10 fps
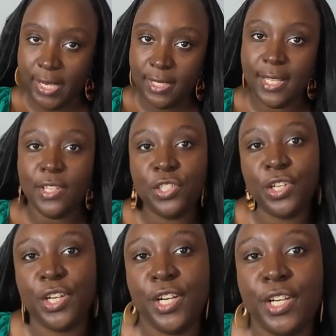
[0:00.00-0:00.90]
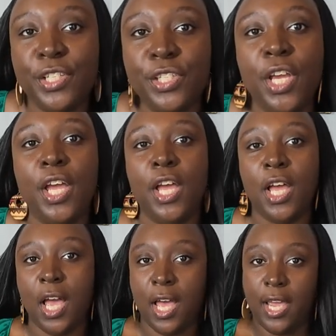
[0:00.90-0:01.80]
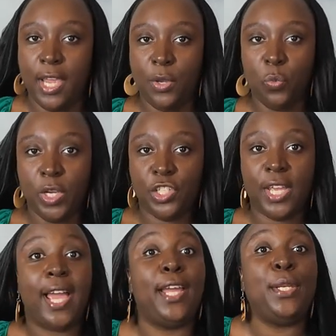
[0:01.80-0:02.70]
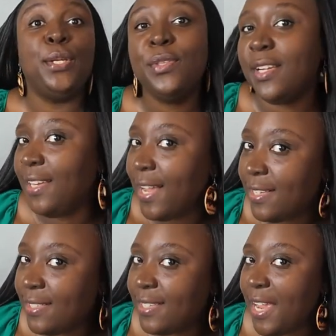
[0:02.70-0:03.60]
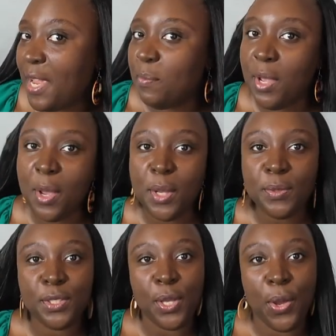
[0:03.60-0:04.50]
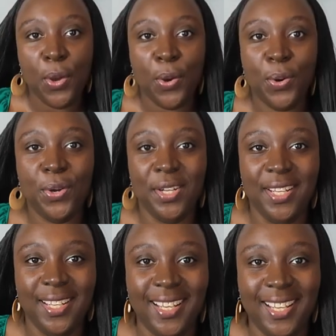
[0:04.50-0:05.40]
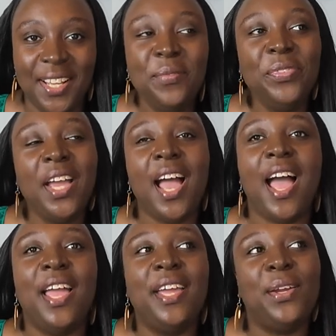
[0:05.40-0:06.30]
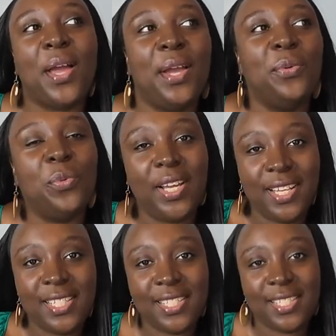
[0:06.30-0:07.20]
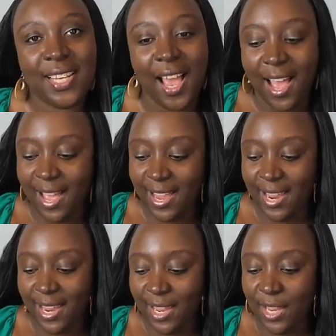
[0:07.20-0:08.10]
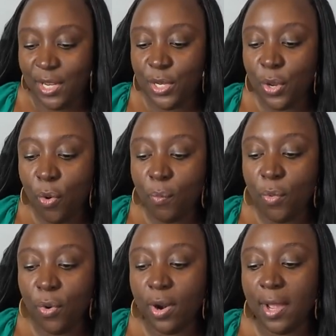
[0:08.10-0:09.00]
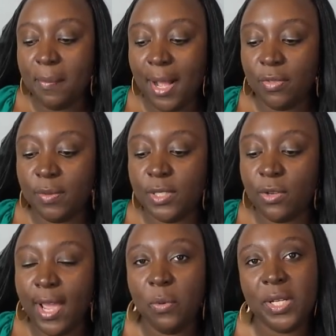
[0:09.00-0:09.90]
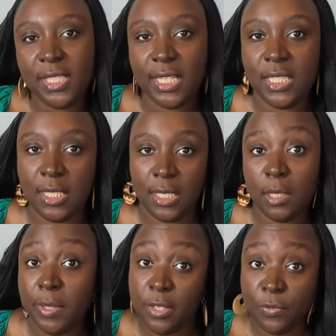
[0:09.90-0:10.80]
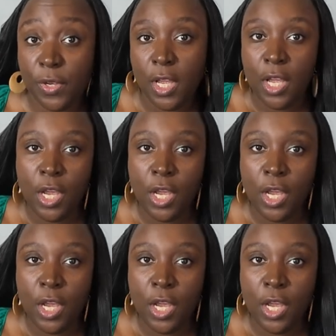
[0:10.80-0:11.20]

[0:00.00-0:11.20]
ancestors. I wish I knew their last name. So I wish I know more about them. So I went and I did a little bit of